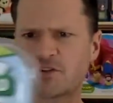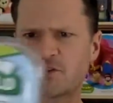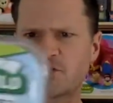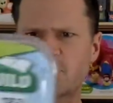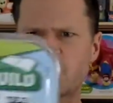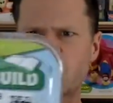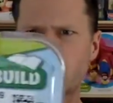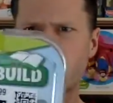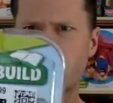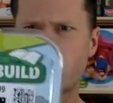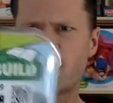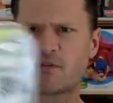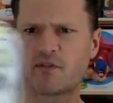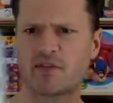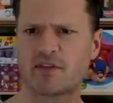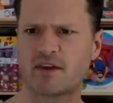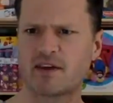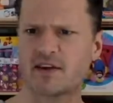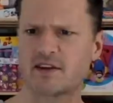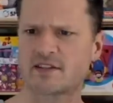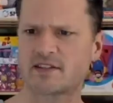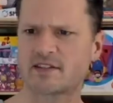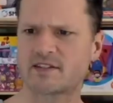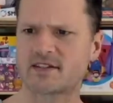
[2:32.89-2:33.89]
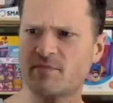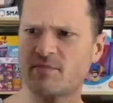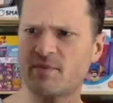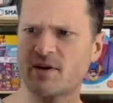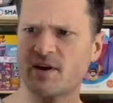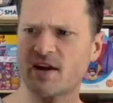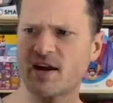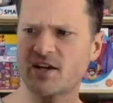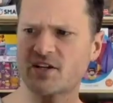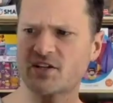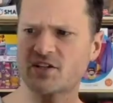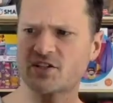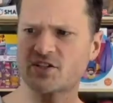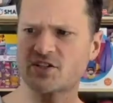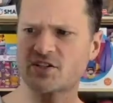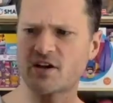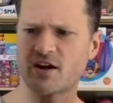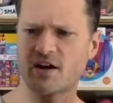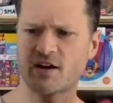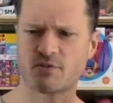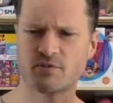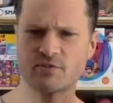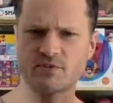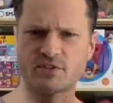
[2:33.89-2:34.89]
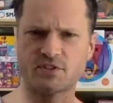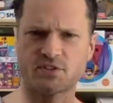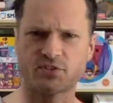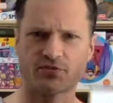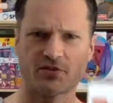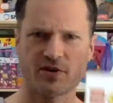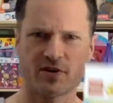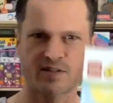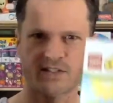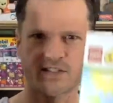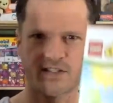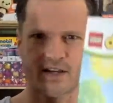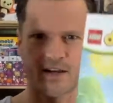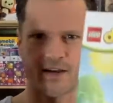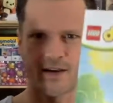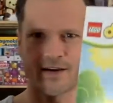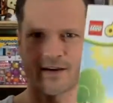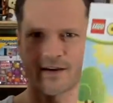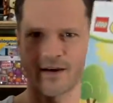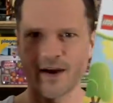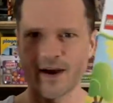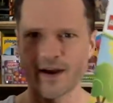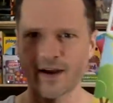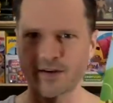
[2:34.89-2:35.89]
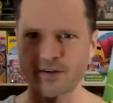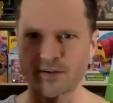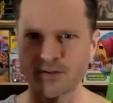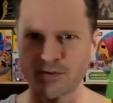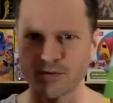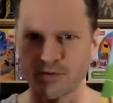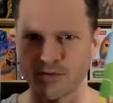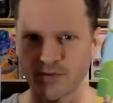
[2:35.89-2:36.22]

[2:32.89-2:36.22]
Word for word: sure about this, but I just thought it was interesting, and I do